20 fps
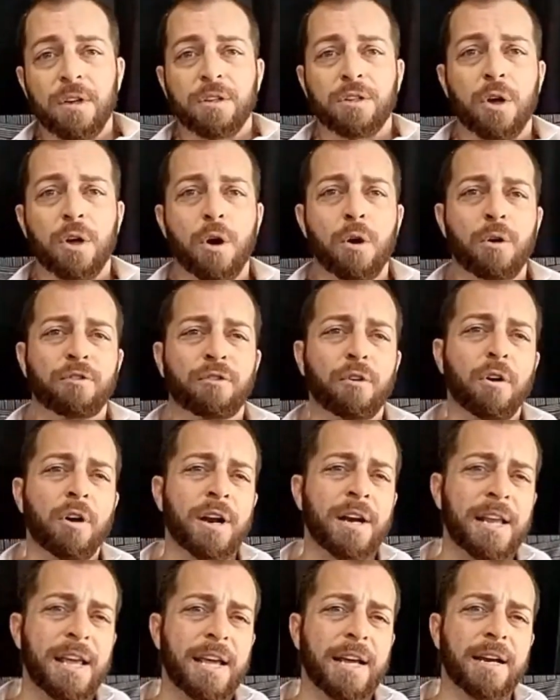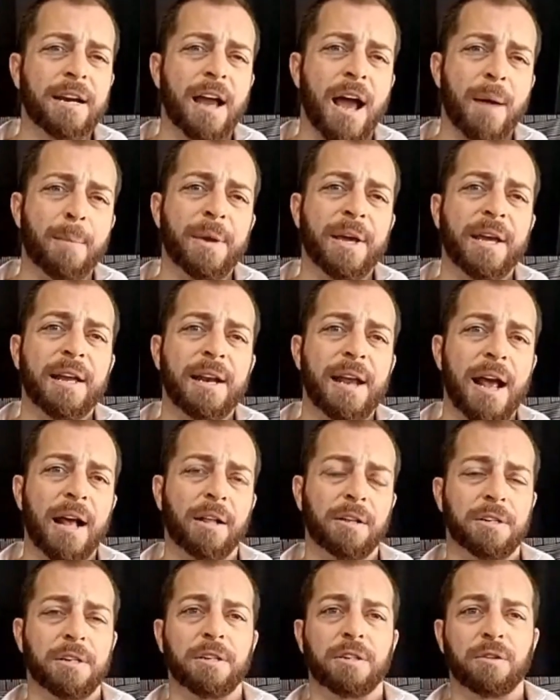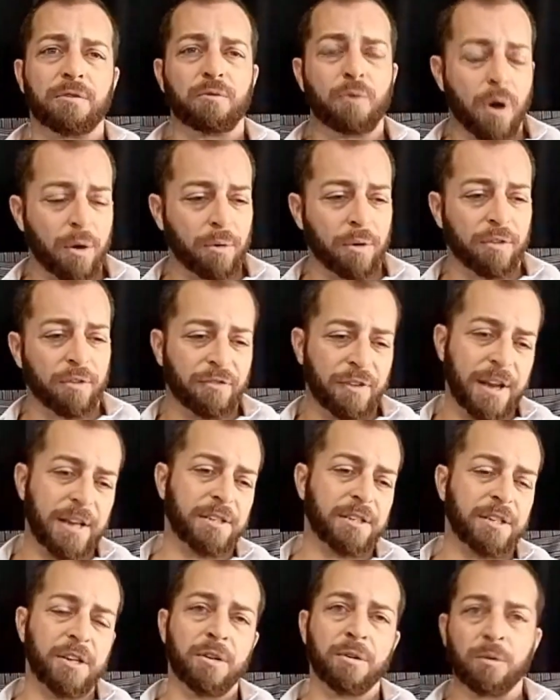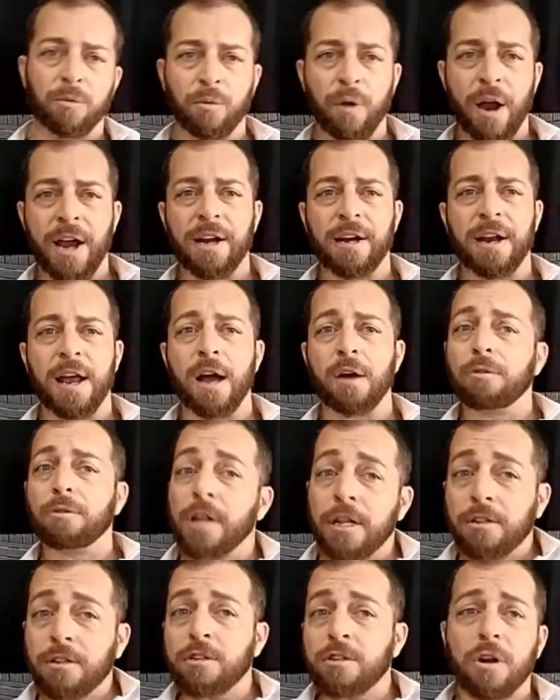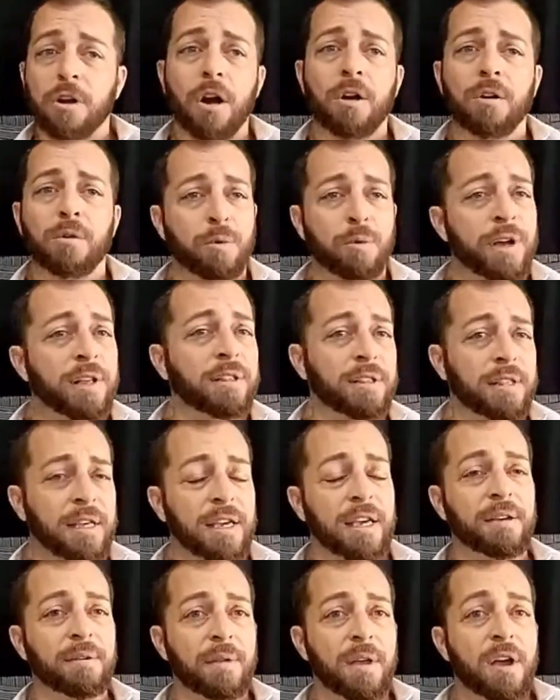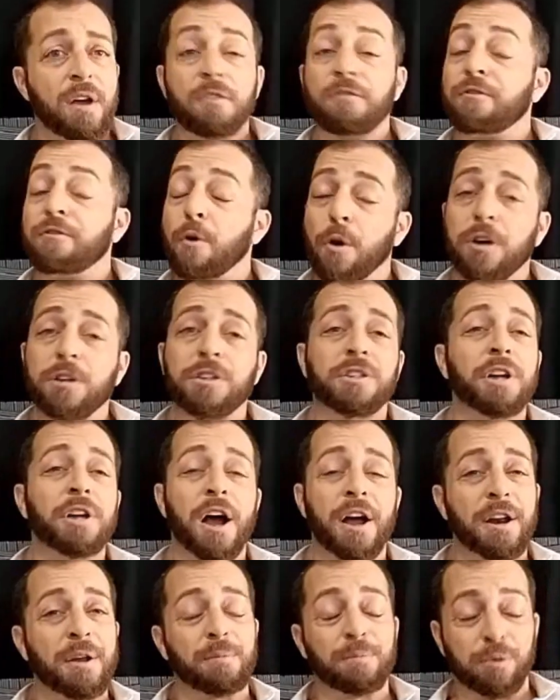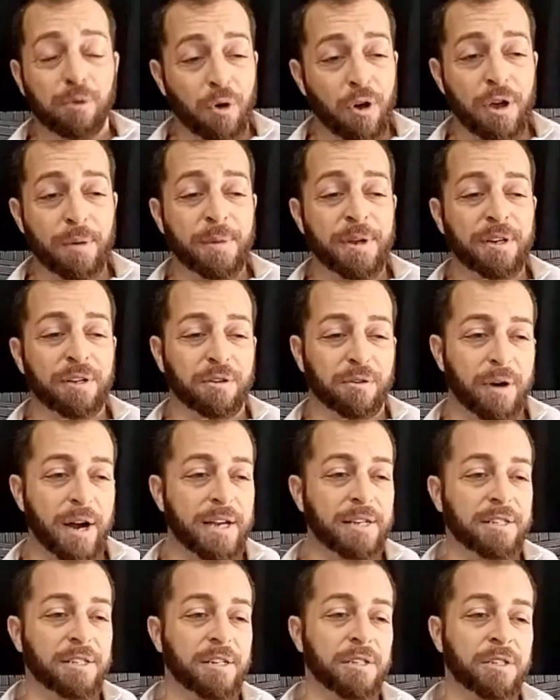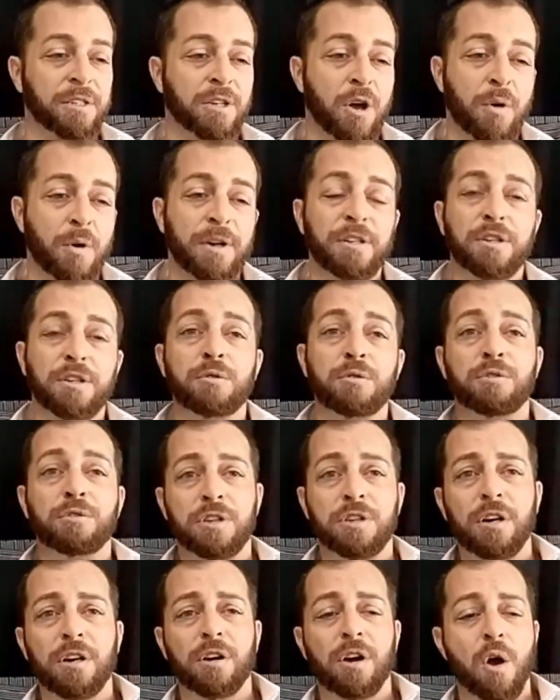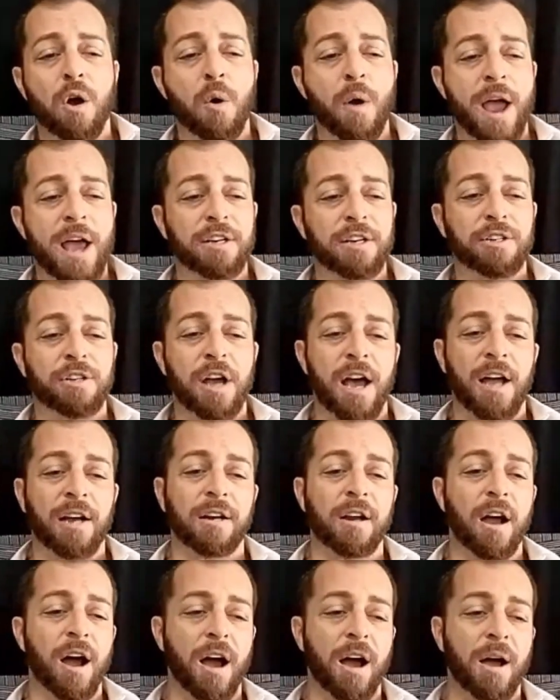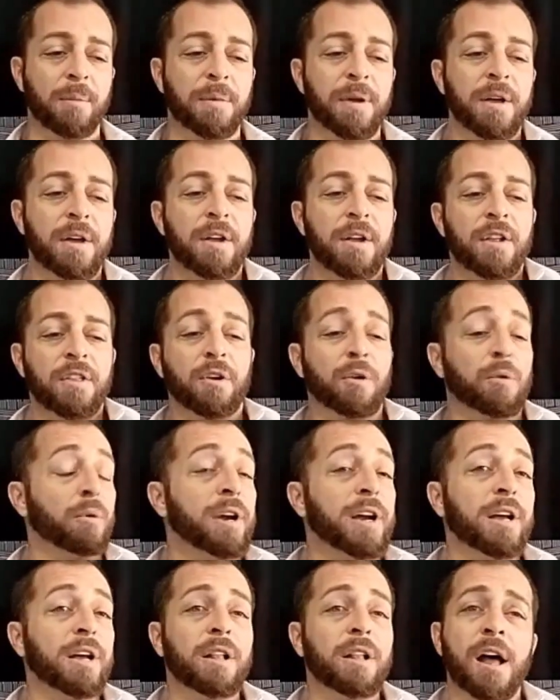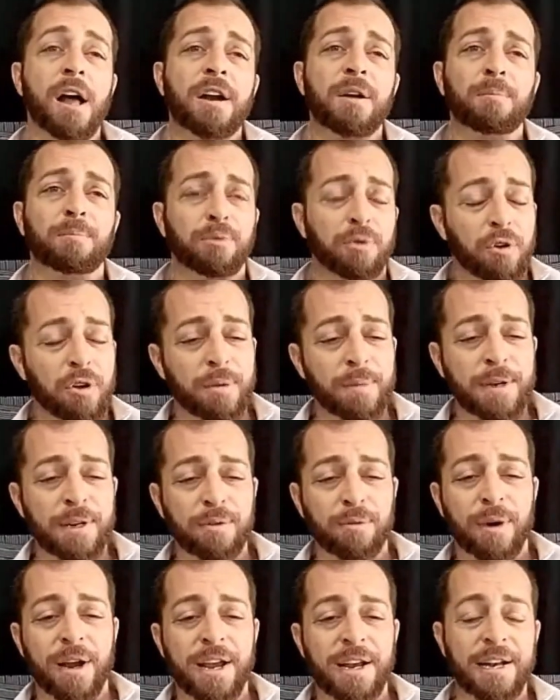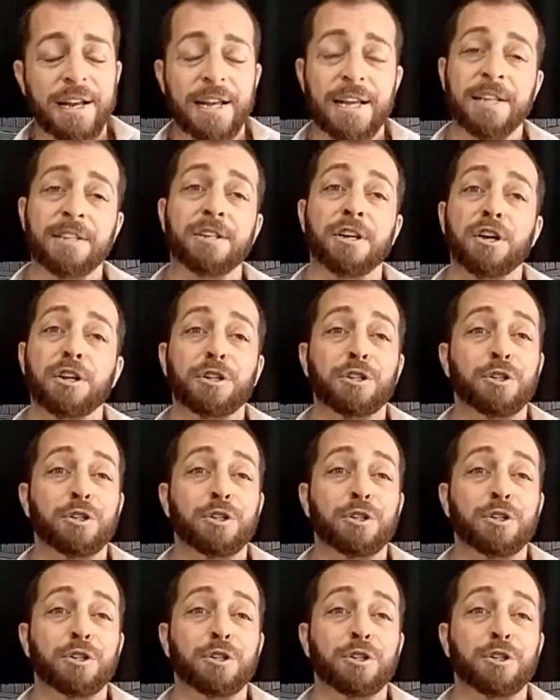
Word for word: So for an economic analysis of what we're facing right now, let's start with the forced unemployment crisis. Going to ZeroEdge.com, the real unemployment rate is